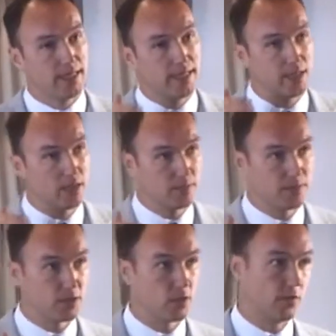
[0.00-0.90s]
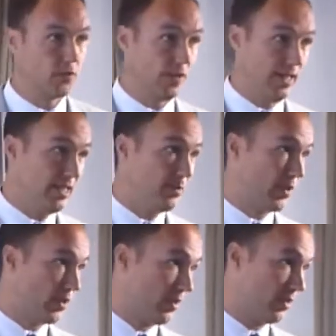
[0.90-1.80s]
It cannot be sold for less
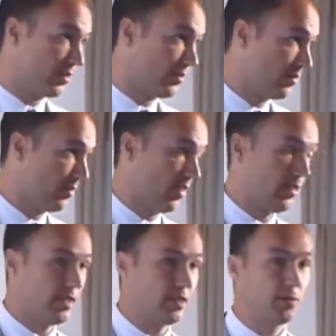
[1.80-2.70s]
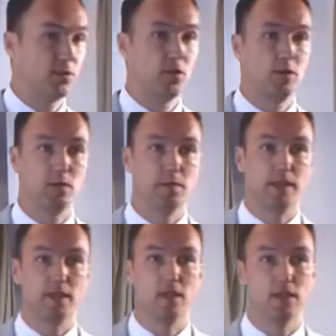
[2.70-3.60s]
because then the entrepreneur would
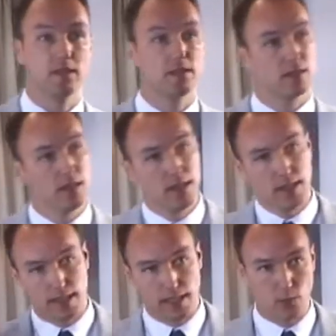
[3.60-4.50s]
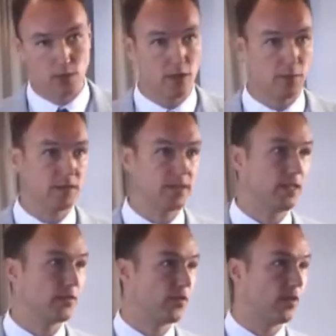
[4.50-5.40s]
make a loss. It will not be
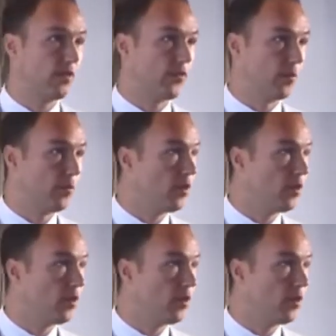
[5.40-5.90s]
sold for